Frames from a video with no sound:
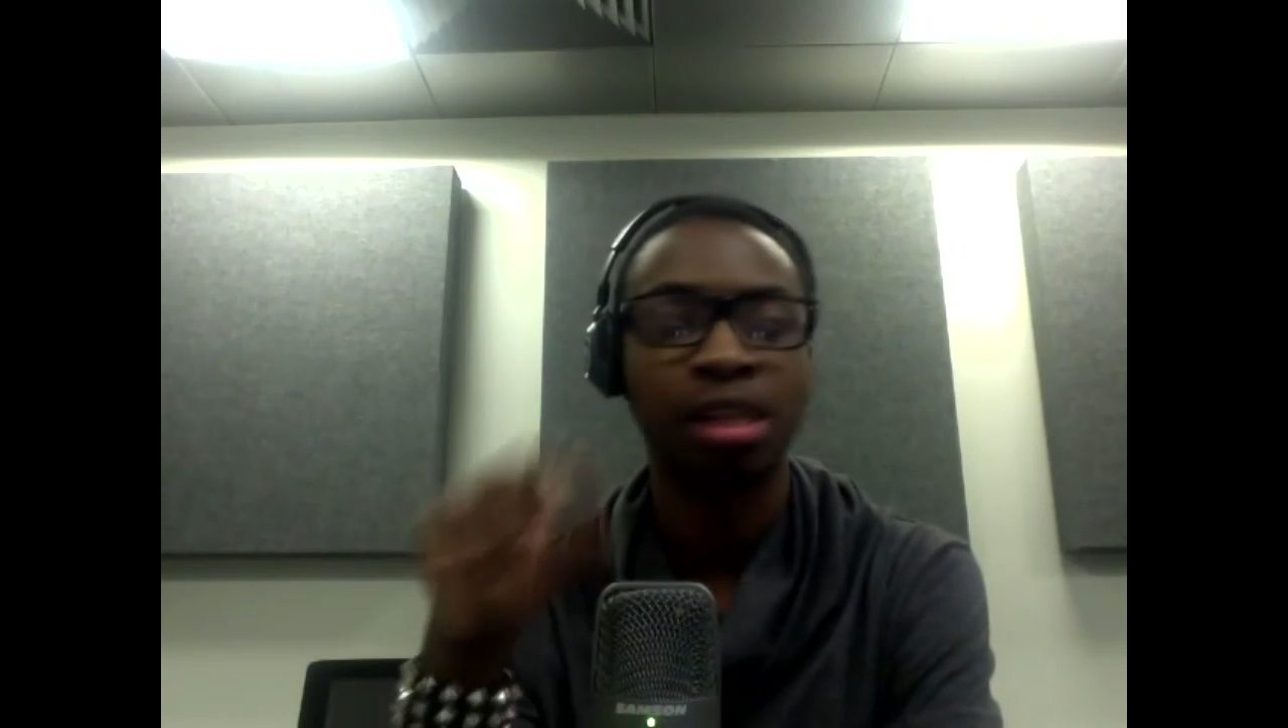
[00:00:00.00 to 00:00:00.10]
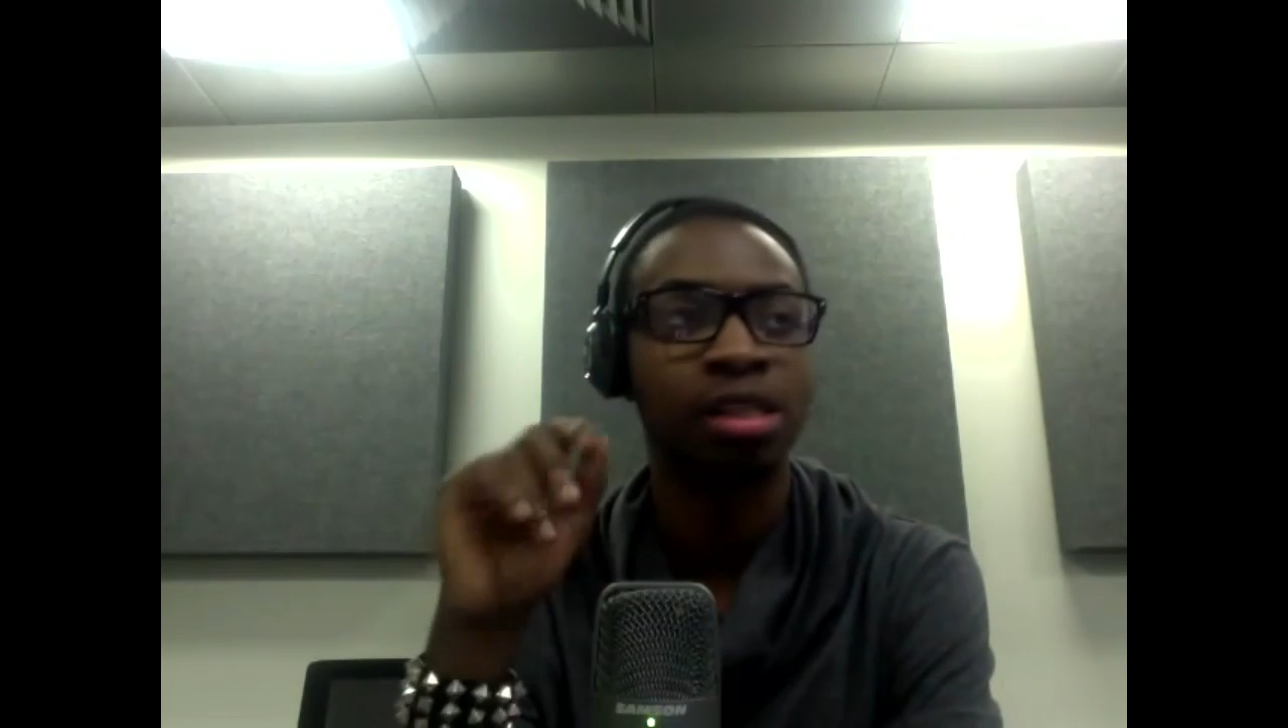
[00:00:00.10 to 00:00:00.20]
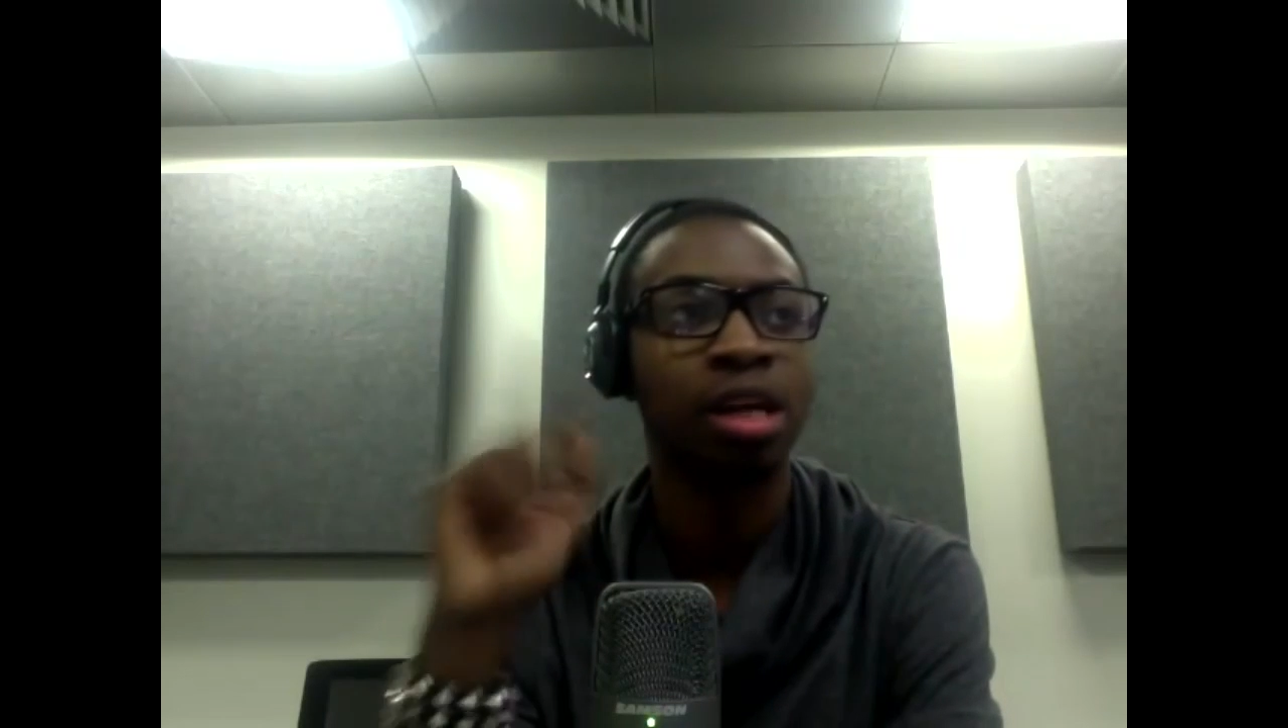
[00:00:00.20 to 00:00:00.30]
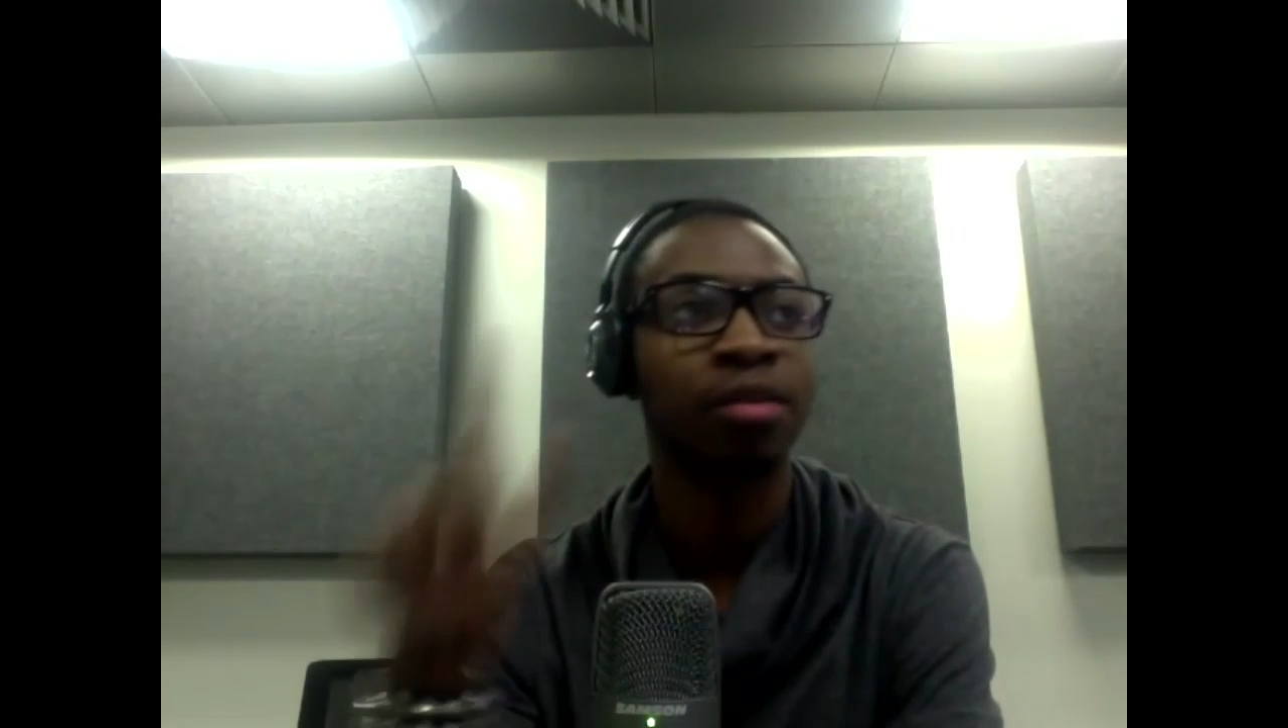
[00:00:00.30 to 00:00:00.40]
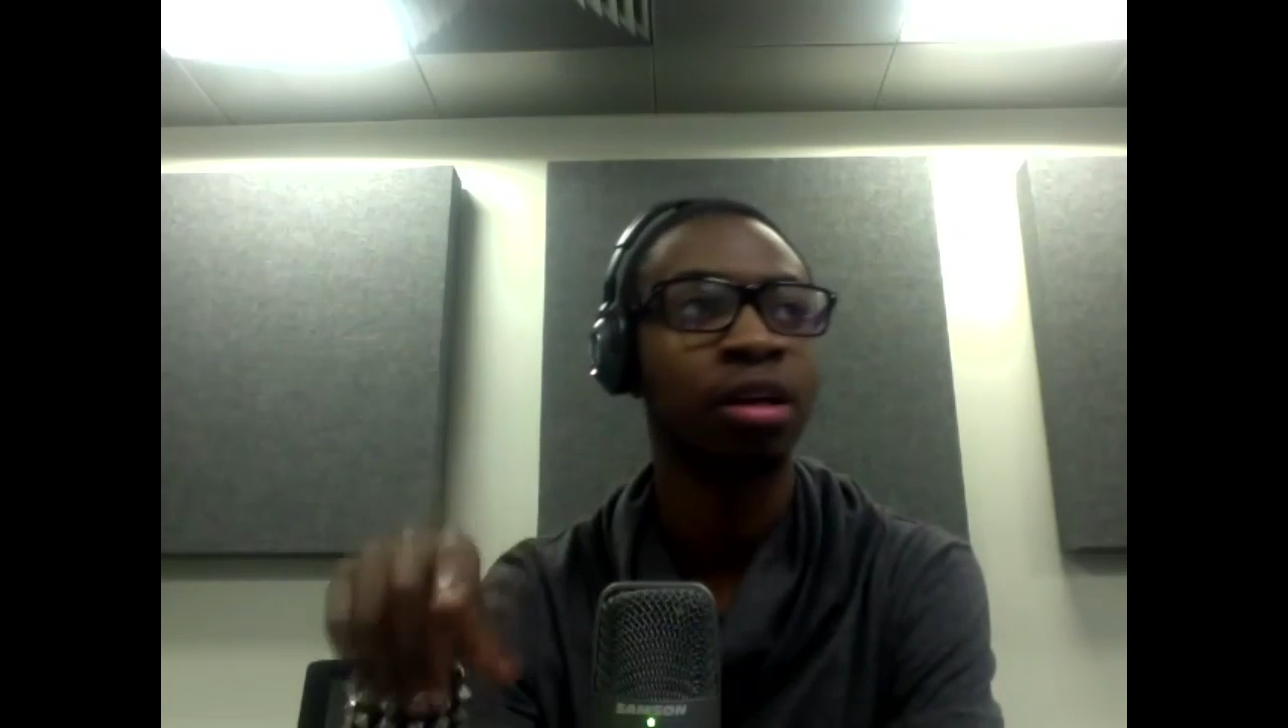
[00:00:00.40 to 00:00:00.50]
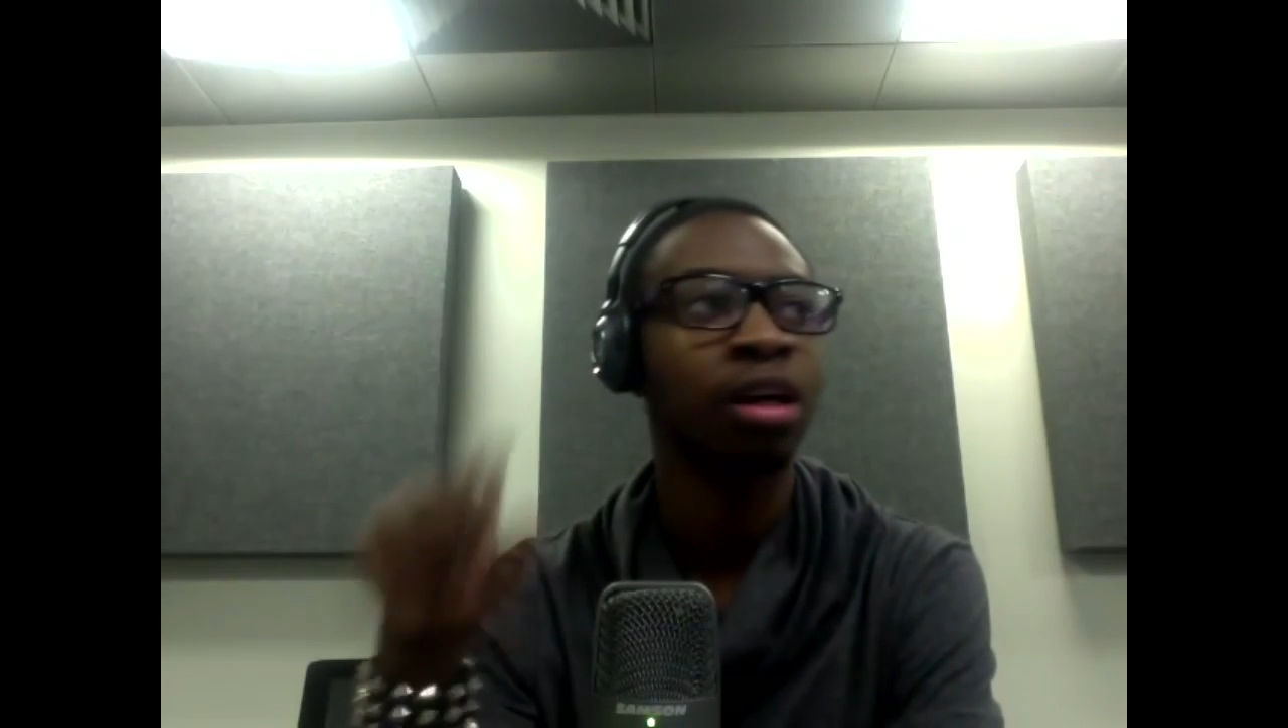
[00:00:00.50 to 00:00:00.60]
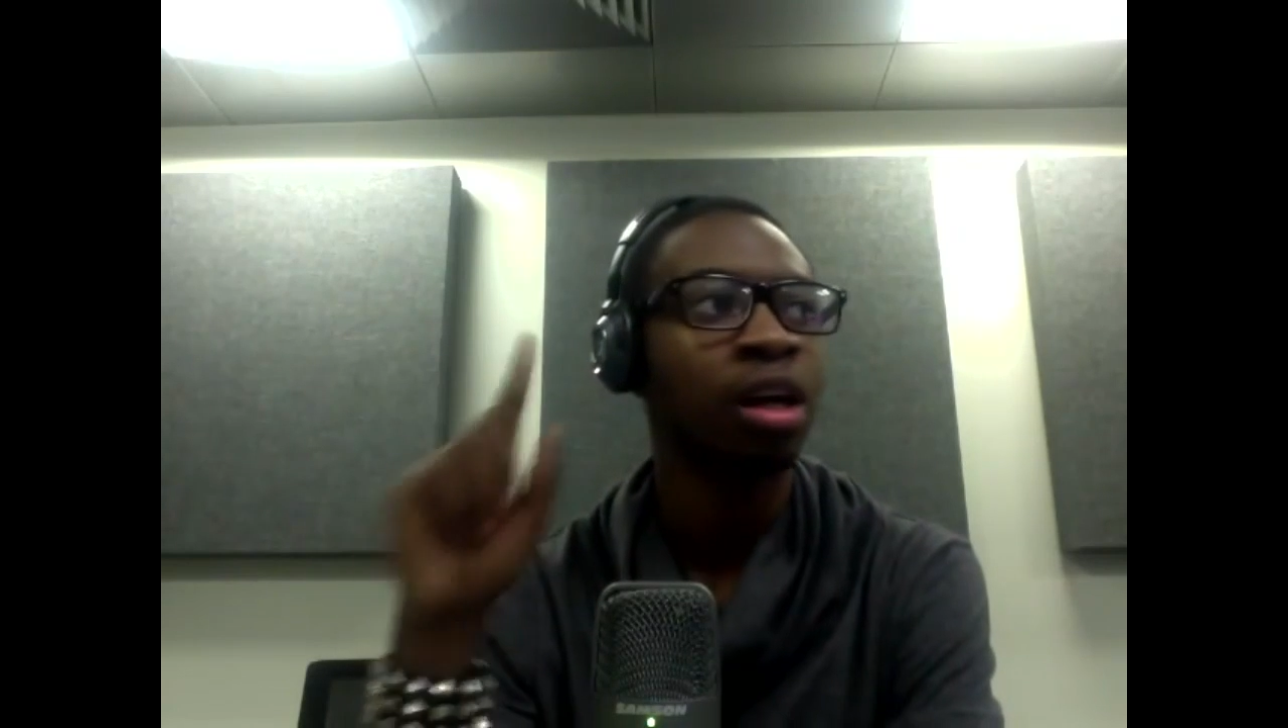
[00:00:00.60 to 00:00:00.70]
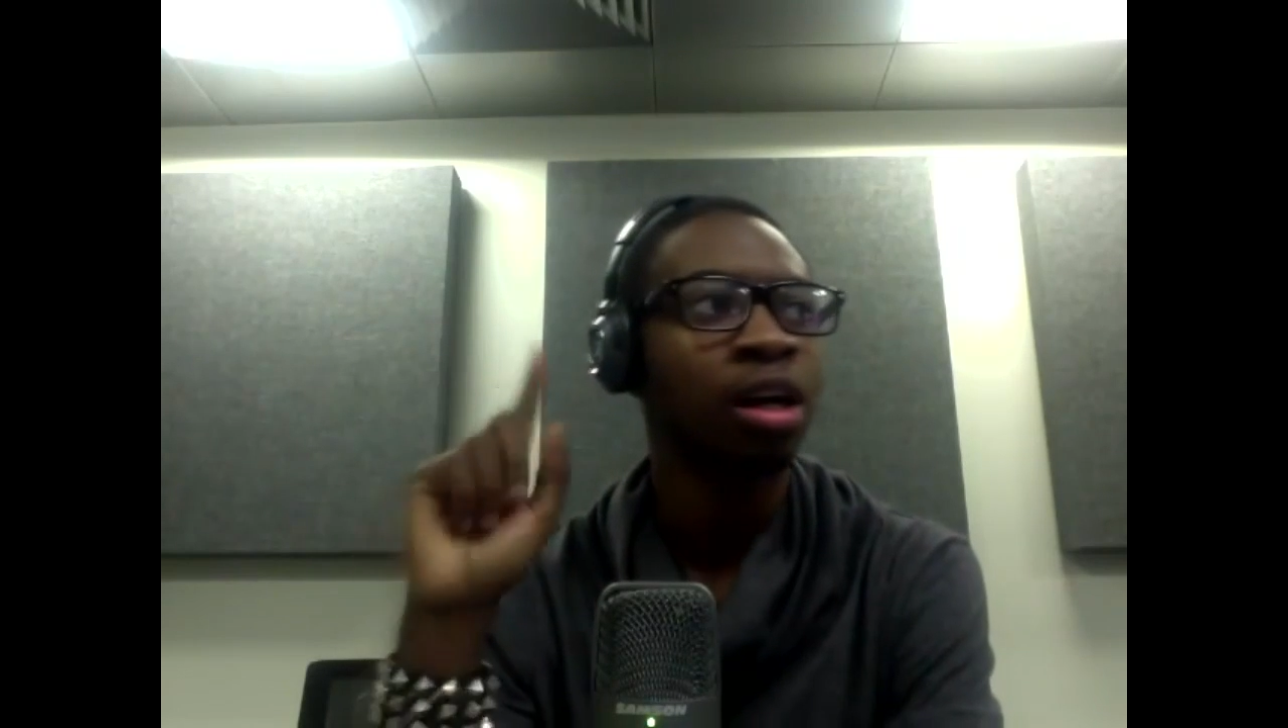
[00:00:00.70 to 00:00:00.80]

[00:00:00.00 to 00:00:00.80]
Just never